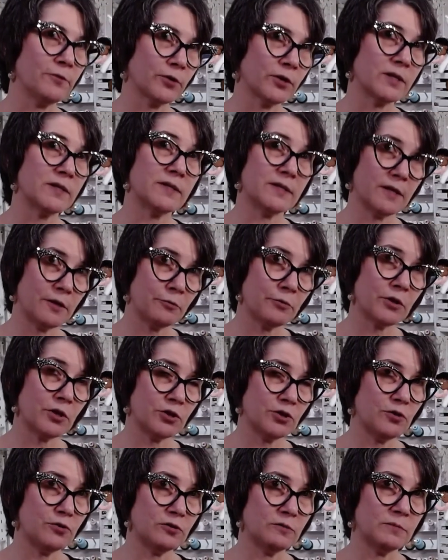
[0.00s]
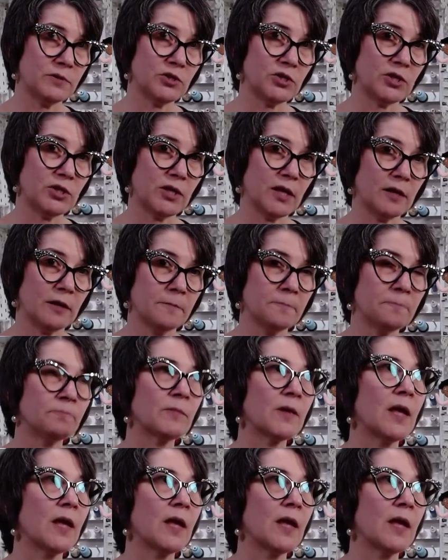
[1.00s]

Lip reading: considering a used machine,